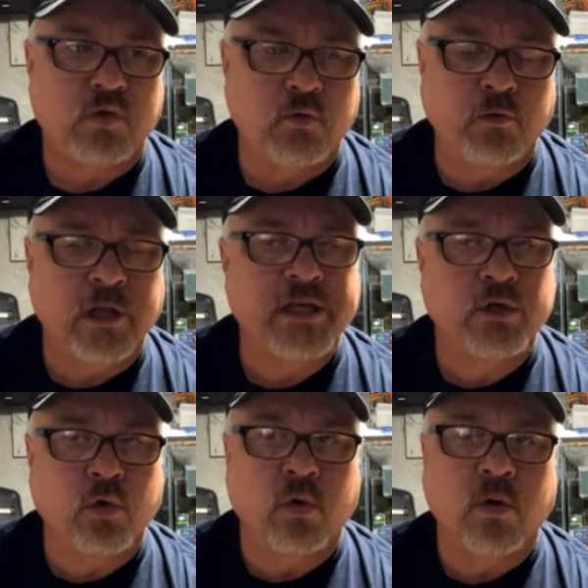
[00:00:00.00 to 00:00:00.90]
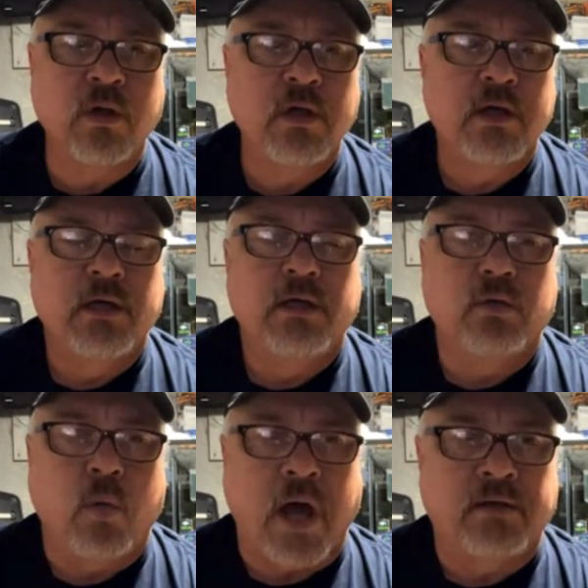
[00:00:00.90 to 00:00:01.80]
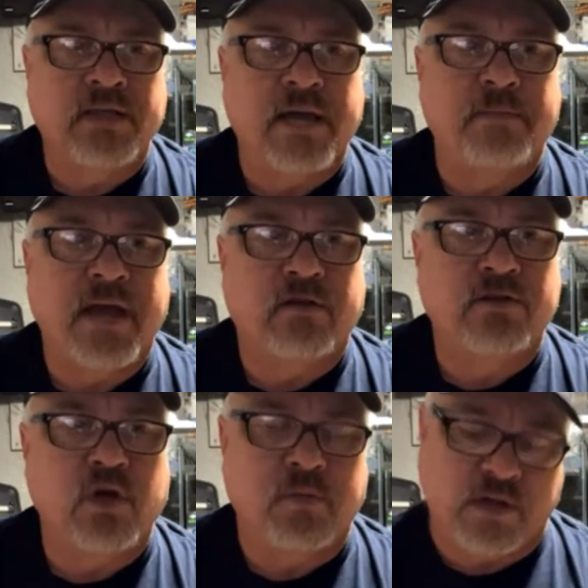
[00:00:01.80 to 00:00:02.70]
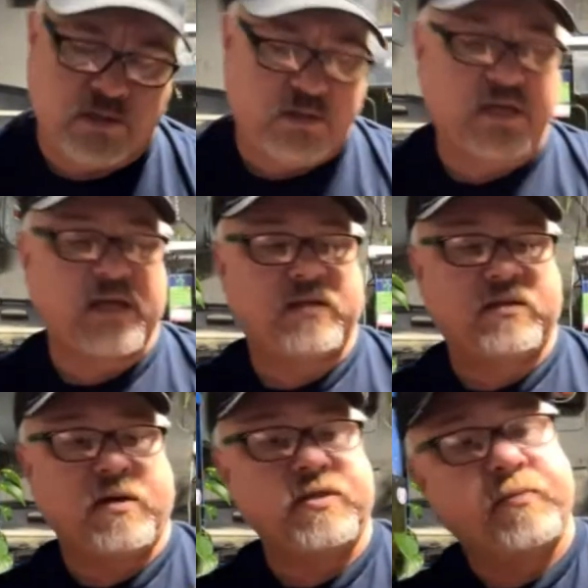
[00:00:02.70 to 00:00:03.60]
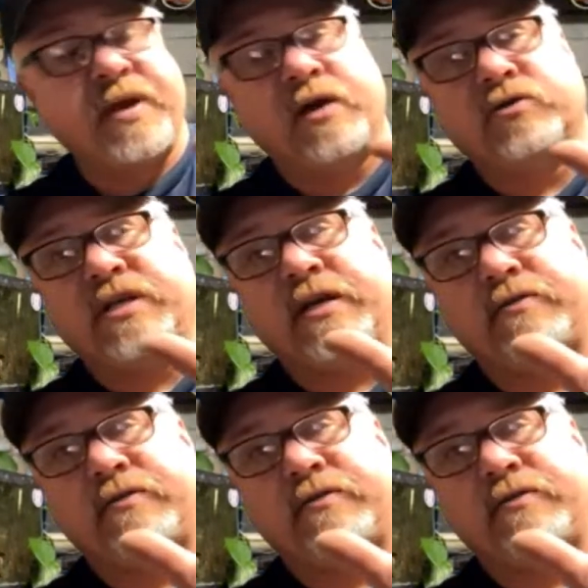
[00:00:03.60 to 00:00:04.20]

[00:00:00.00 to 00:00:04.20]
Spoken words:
Really cool wild type macrostoma. The males get